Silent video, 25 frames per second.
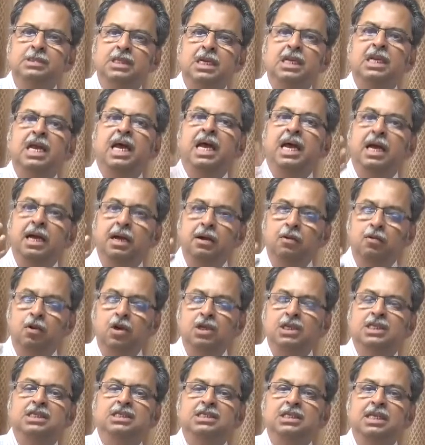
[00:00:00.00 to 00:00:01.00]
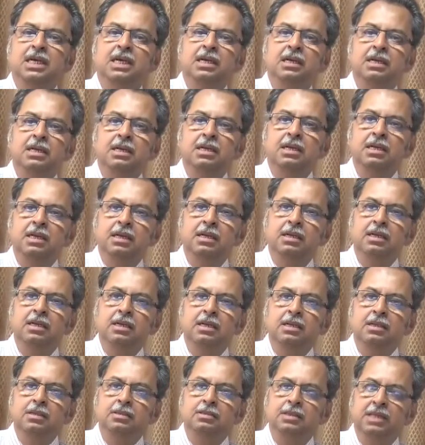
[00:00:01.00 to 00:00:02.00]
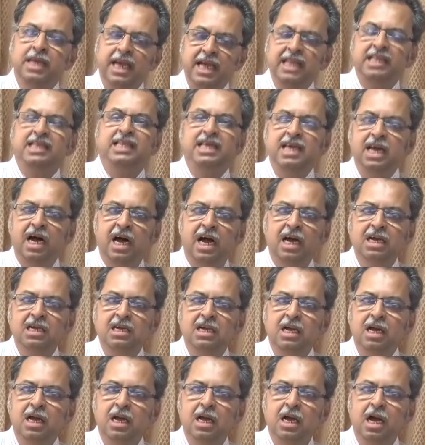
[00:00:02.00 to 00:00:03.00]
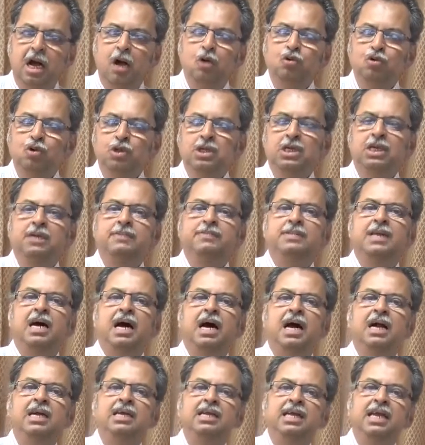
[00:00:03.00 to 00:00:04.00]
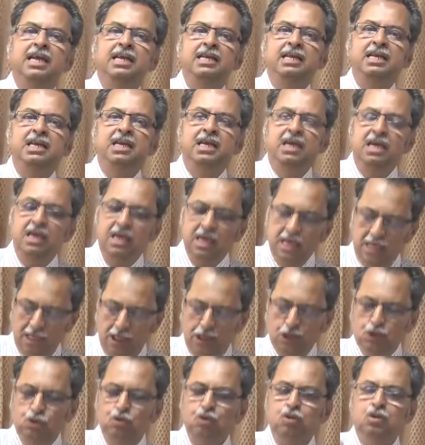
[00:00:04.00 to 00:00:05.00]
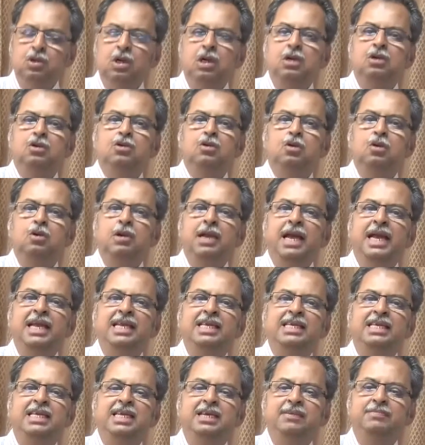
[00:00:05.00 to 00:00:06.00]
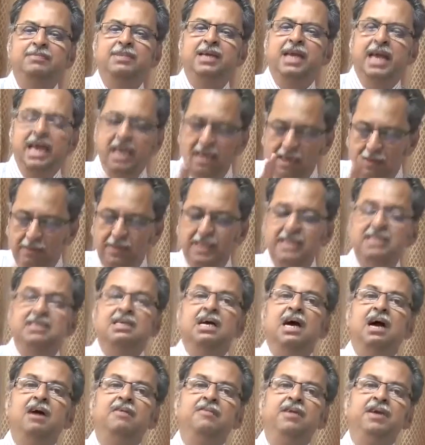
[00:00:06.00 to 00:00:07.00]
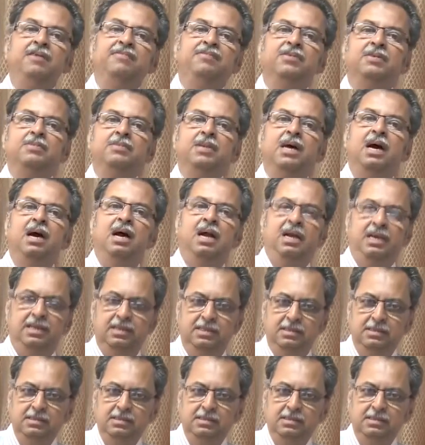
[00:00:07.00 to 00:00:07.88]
And what is the healthy heart? How to keep the heart healthy is to control and keep the enemies away from the heart.